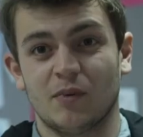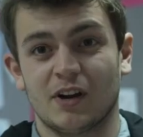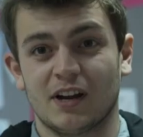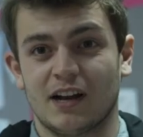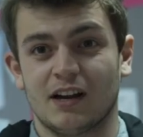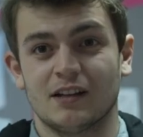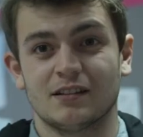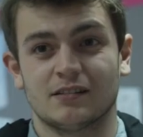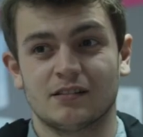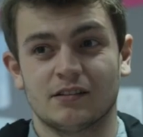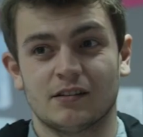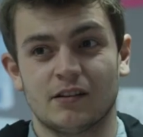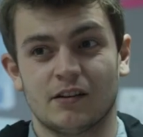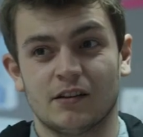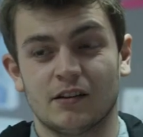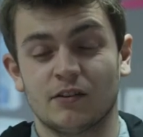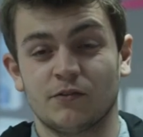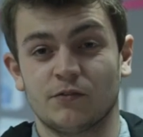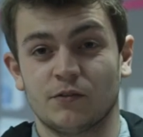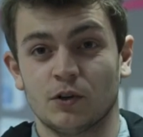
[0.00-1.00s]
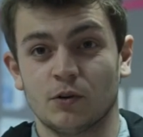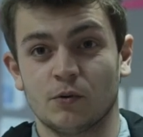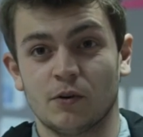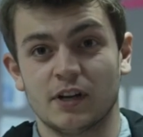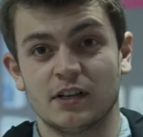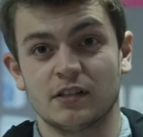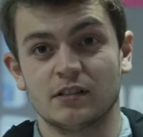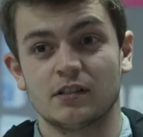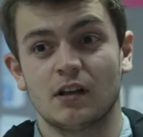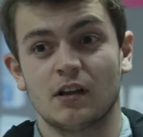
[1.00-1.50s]
by cancer in a few
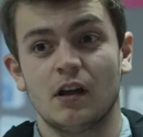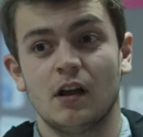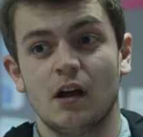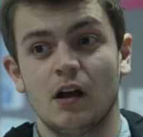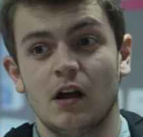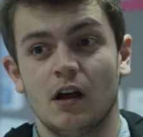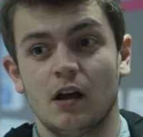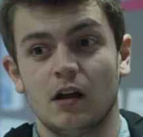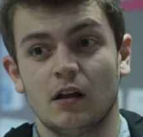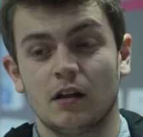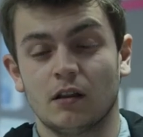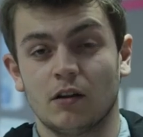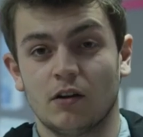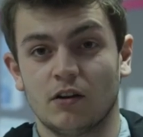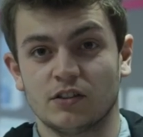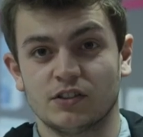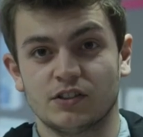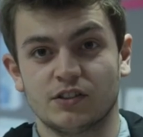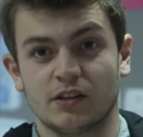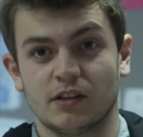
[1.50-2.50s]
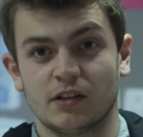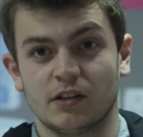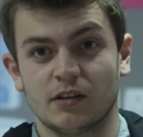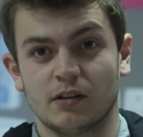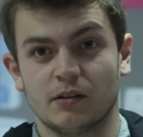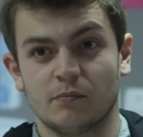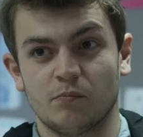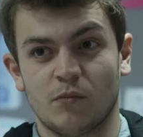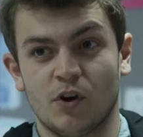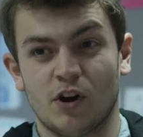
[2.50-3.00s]
ways. Last
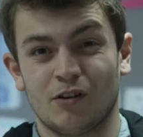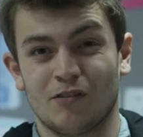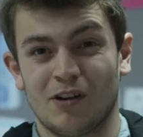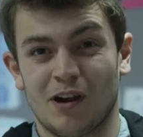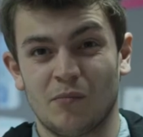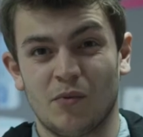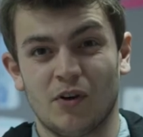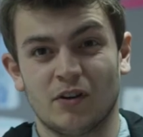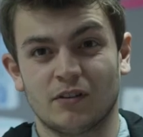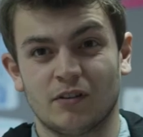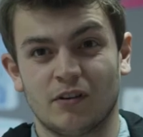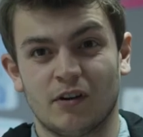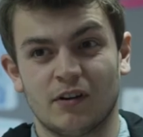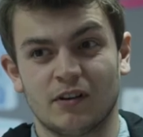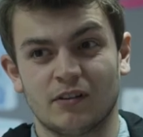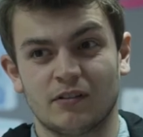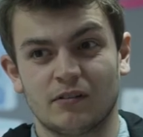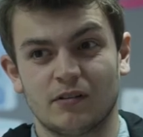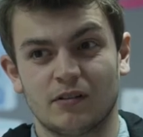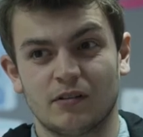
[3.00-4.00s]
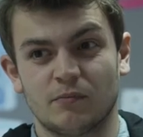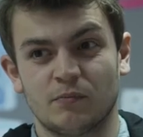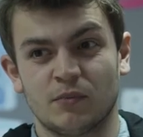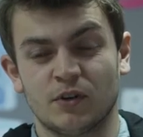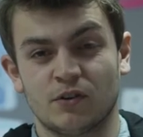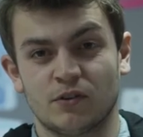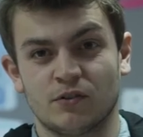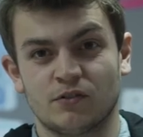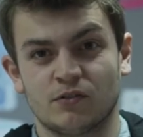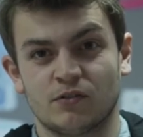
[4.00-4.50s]
year, my grandma died
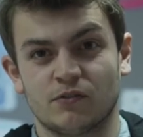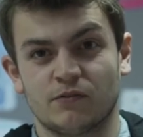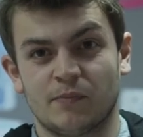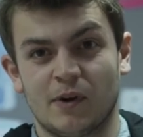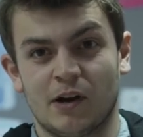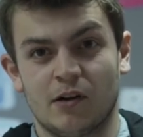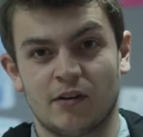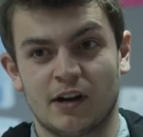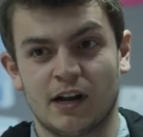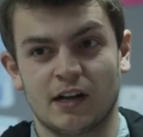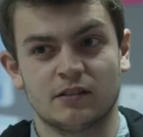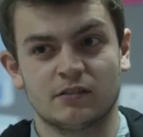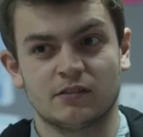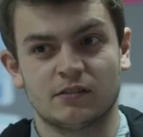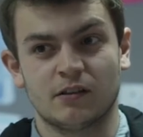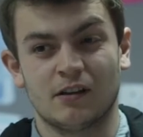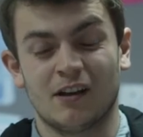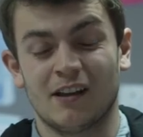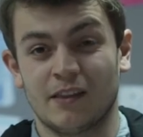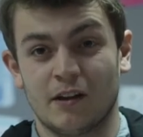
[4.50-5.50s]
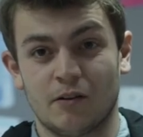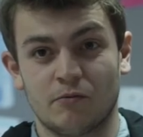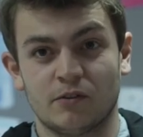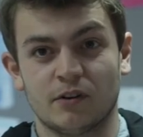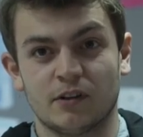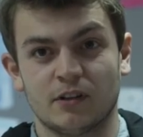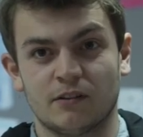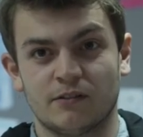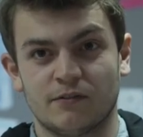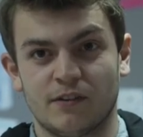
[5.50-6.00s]
because of bowel cancer, and that
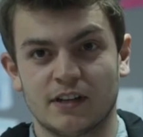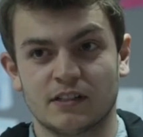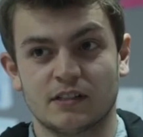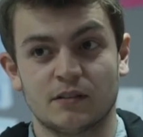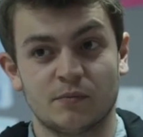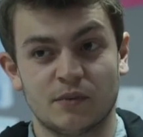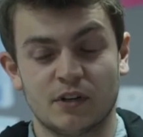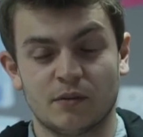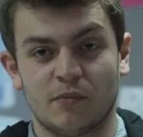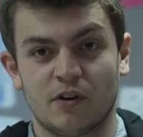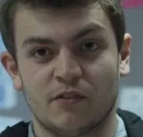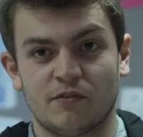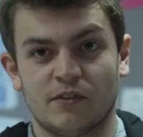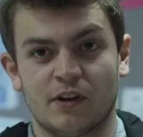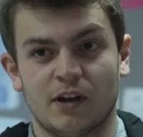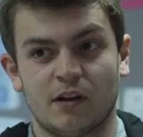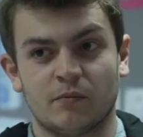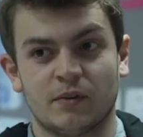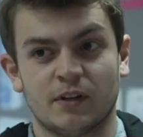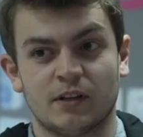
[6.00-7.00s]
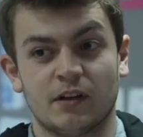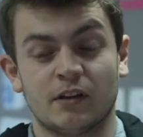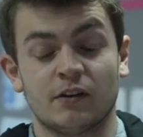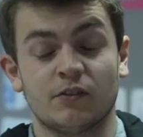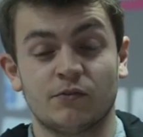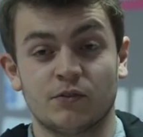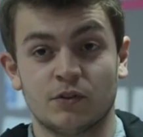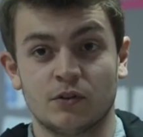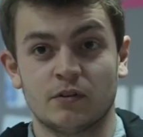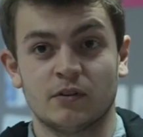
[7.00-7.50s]
really affected me and my family. And
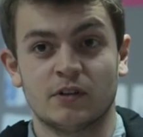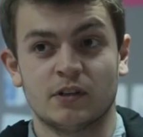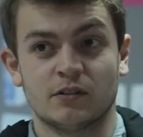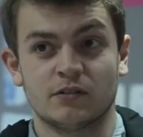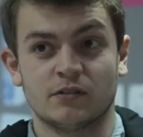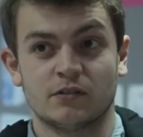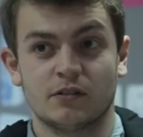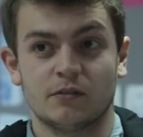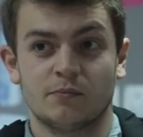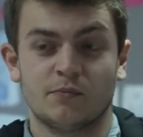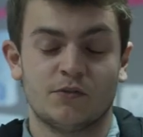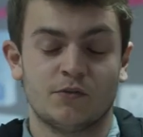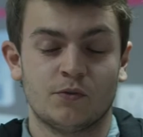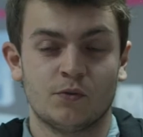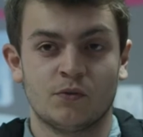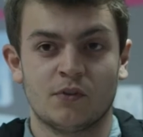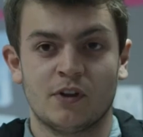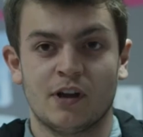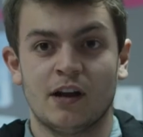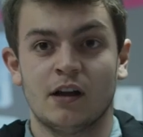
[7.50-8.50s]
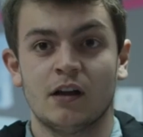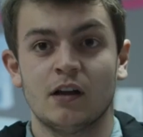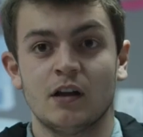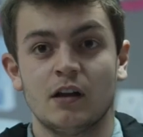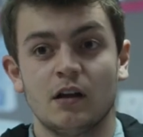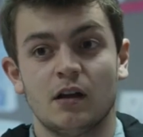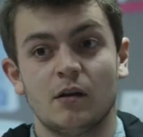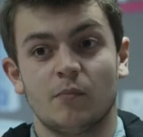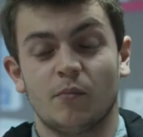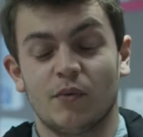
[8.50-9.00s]
a few years before that,
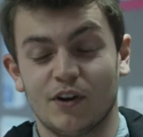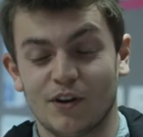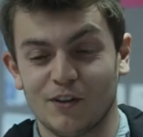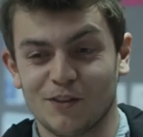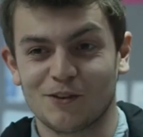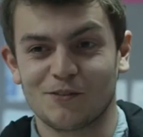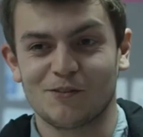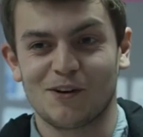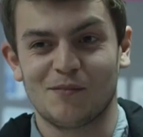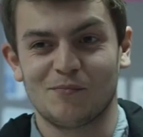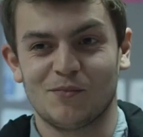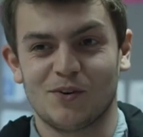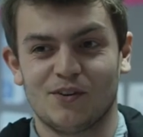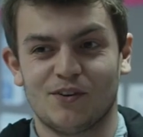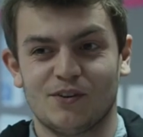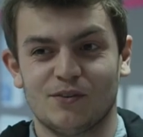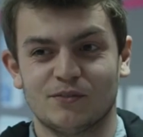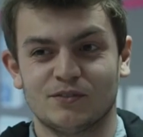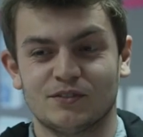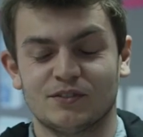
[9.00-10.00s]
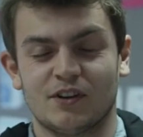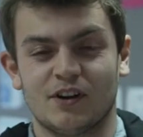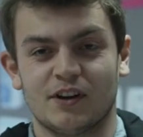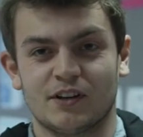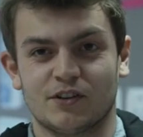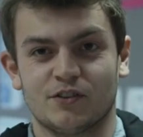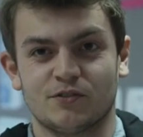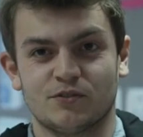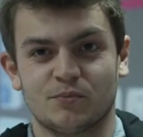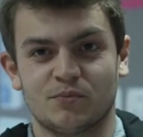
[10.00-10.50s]
my other grandma was
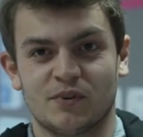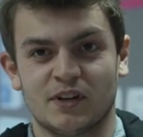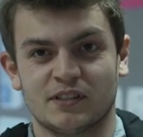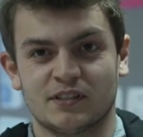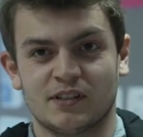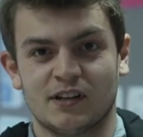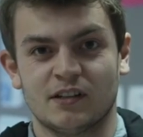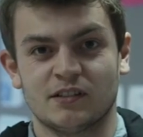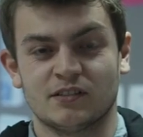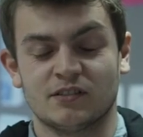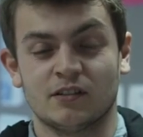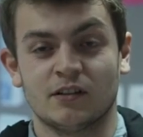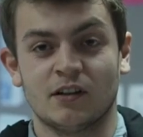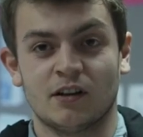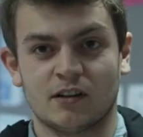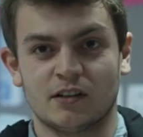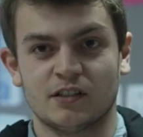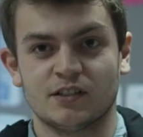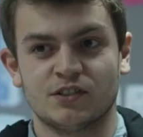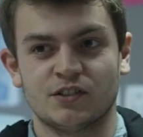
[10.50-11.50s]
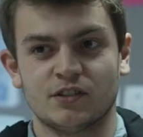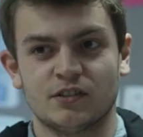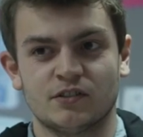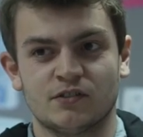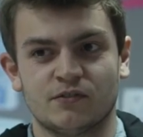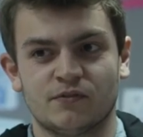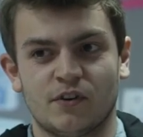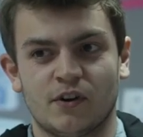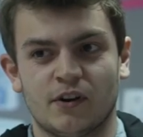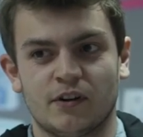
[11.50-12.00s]
diagnosed with breast cancer. Luckily, she
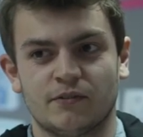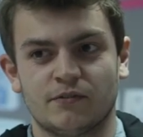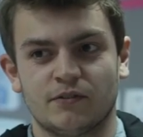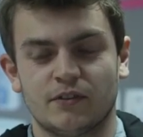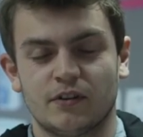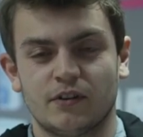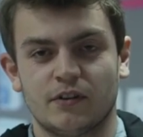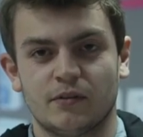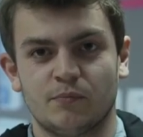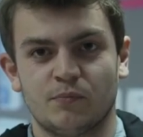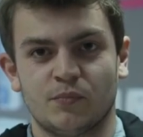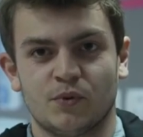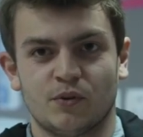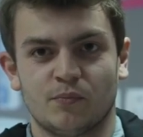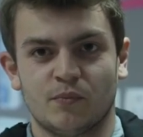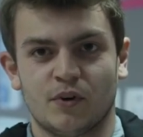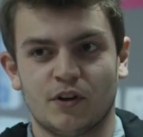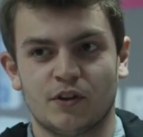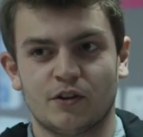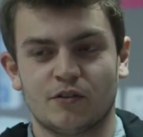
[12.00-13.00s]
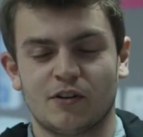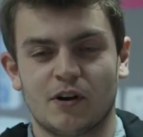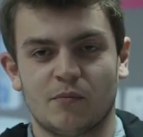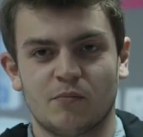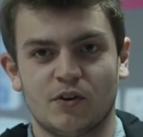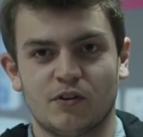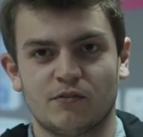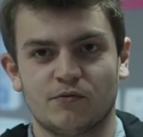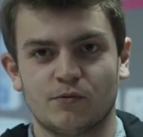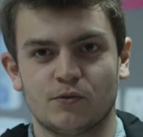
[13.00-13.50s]
survived, but my other
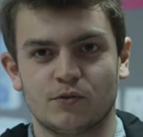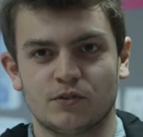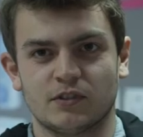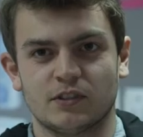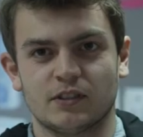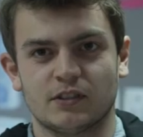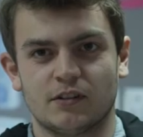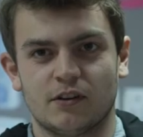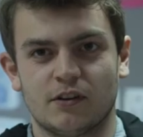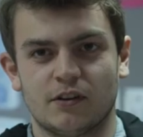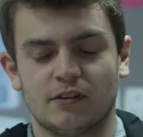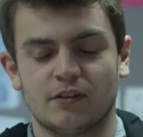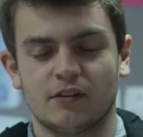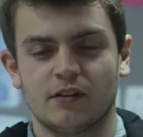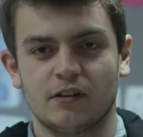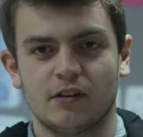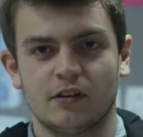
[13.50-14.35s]
grandma unfortunately died.